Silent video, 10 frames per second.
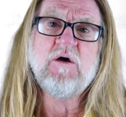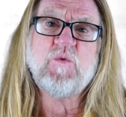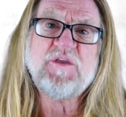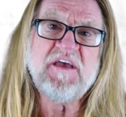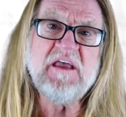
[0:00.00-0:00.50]

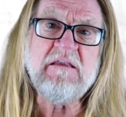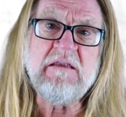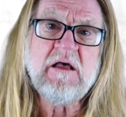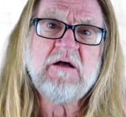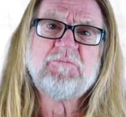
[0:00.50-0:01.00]

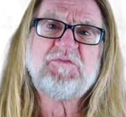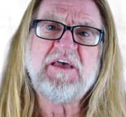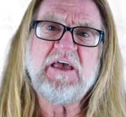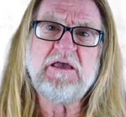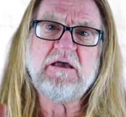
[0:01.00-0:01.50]
Within
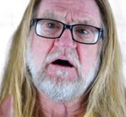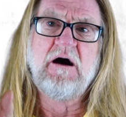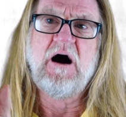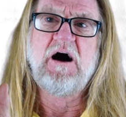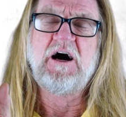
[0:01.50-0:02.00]
the
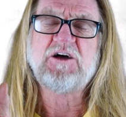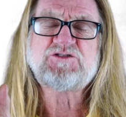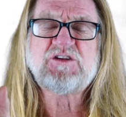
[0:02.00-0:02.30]
uh,